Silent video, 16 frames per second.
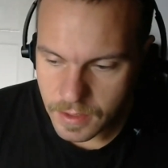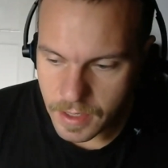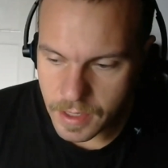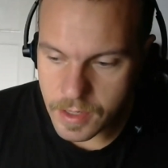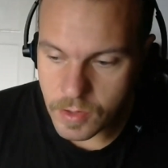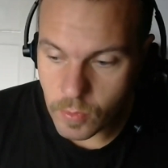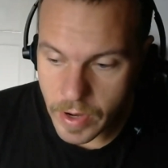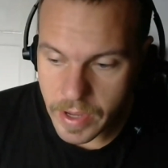
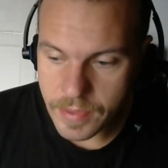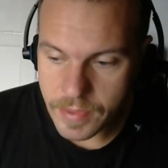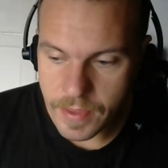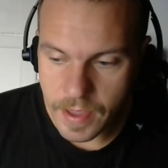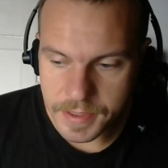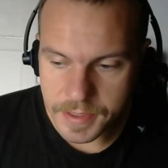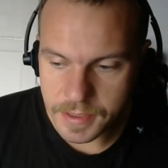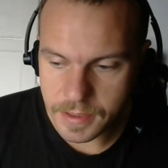in a way
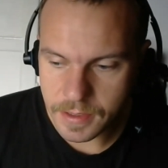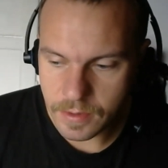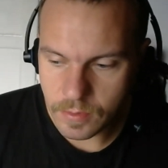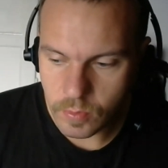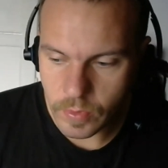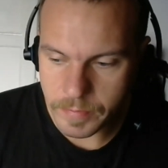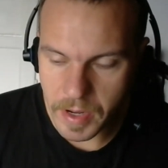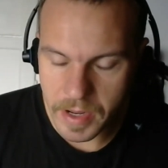that
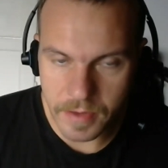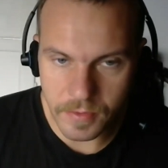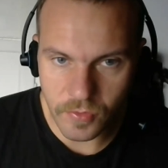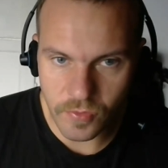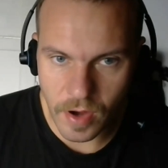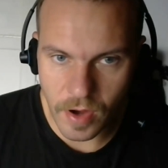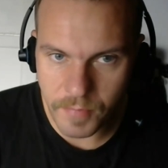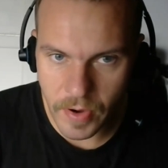when my
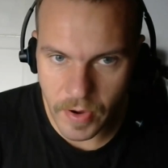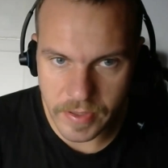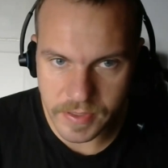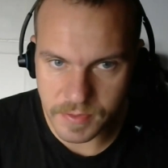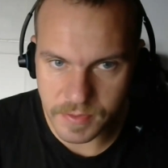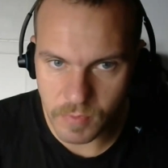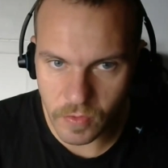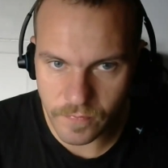
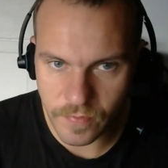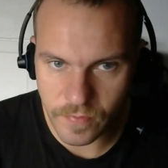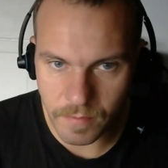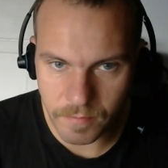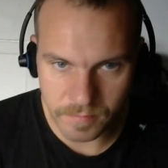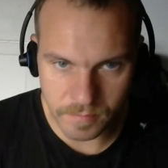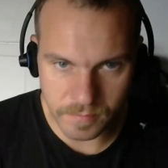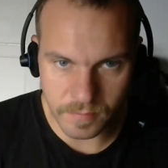grandparents moved
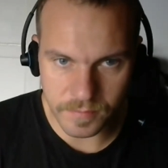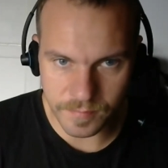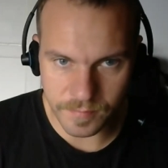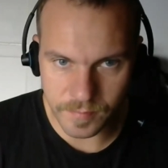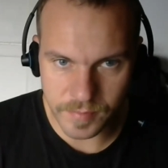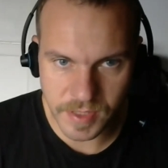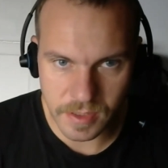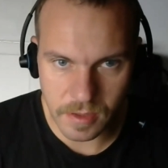from
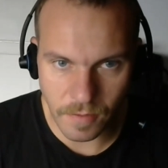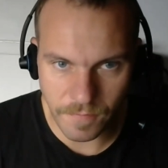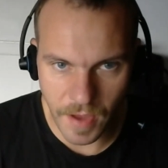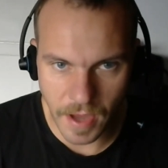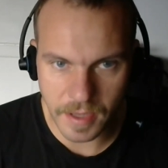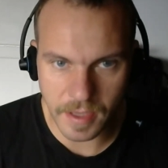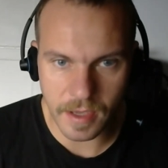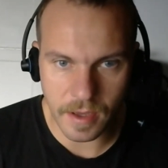
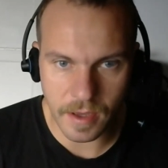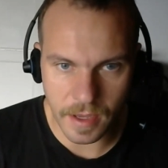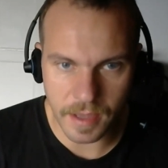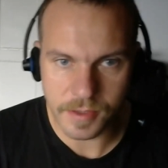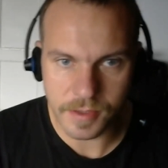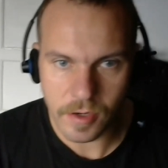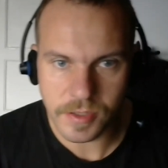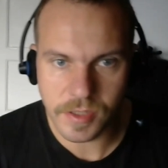Slovakia
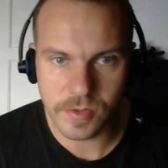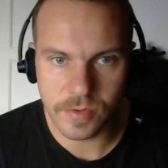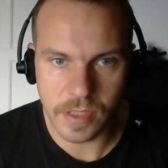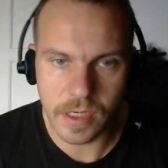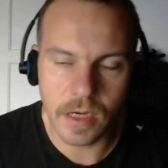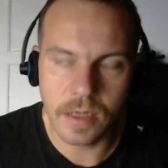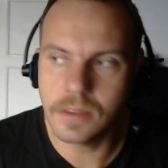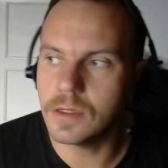and
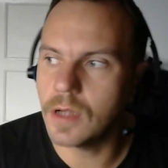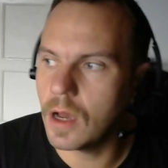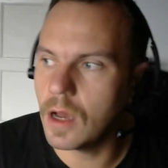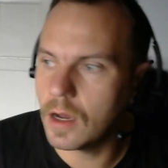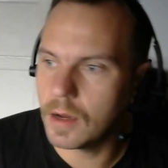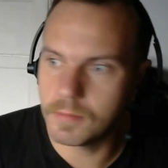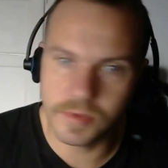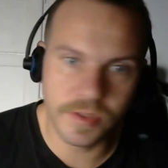Austria
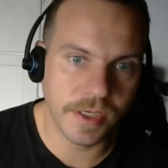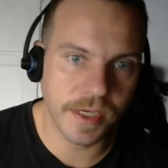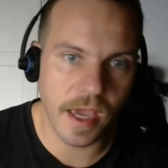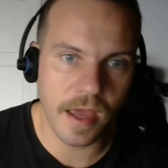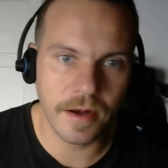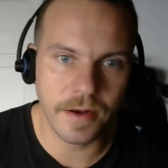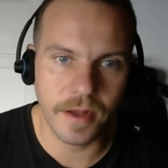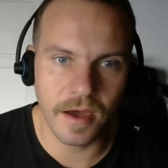to
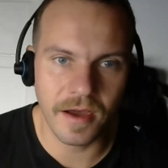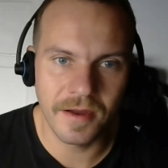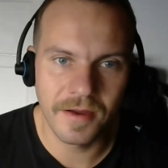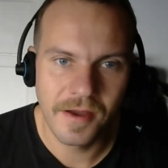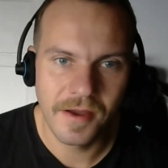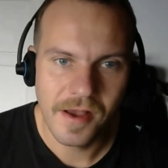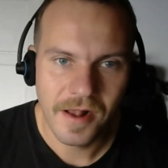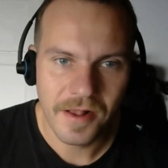Canada,
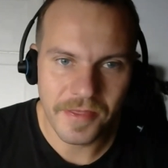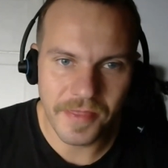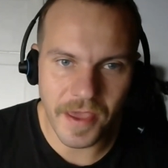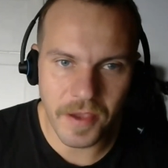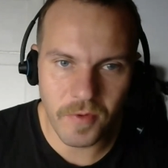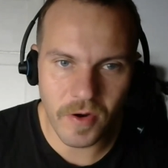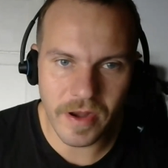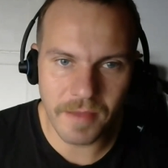
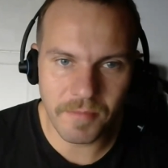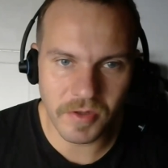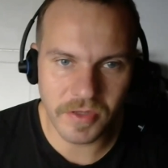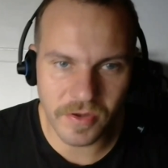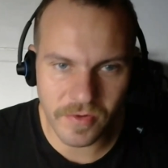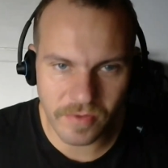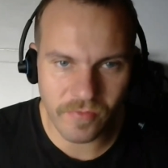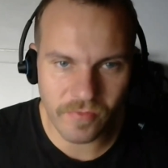they weren't able
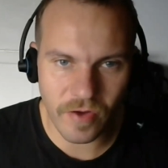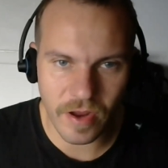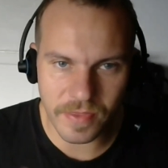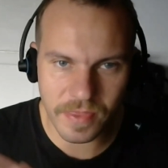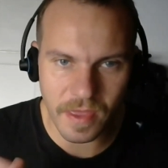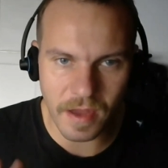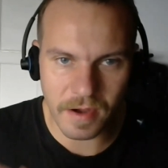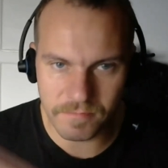to
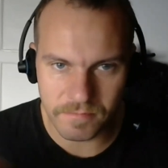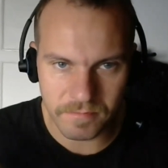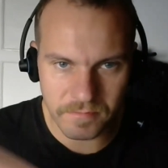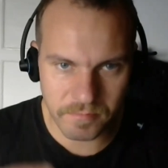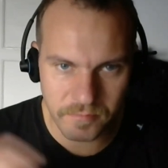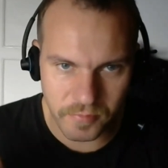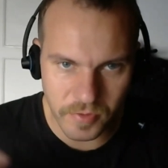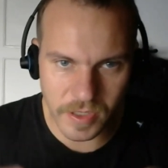create that
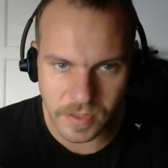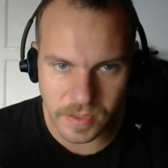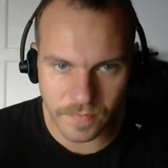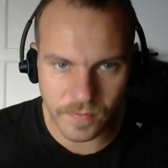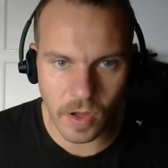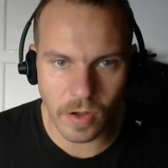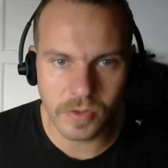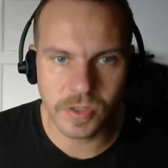bridge
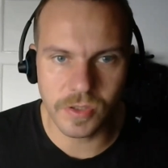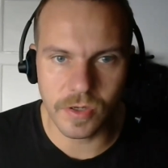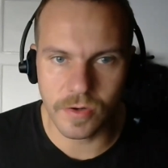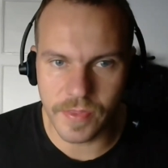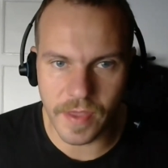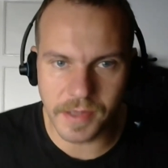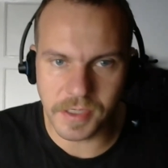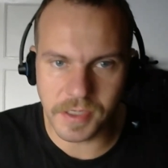of culture.
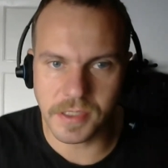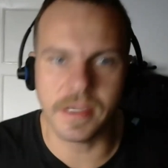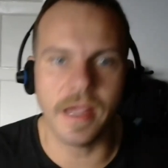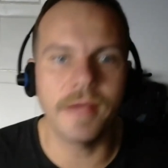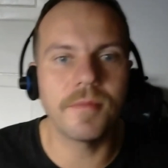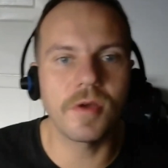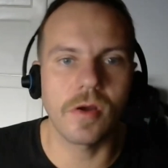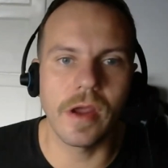They just
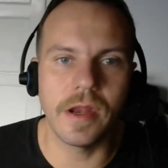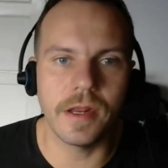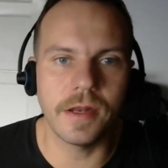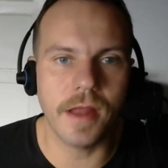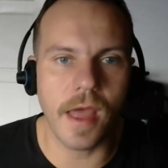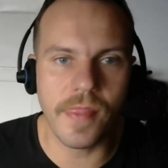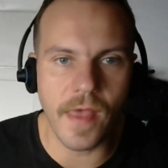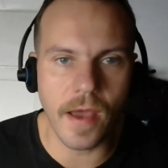
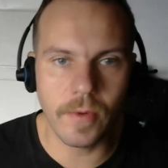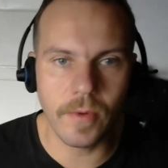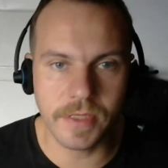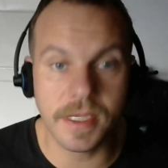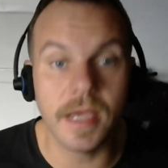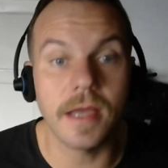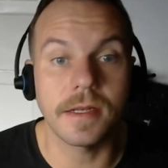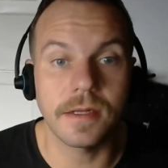immigrated, and that
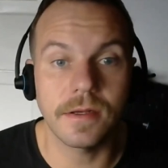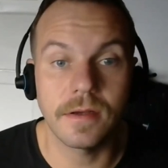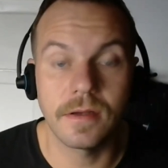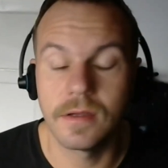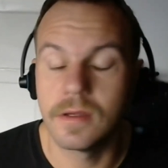was it.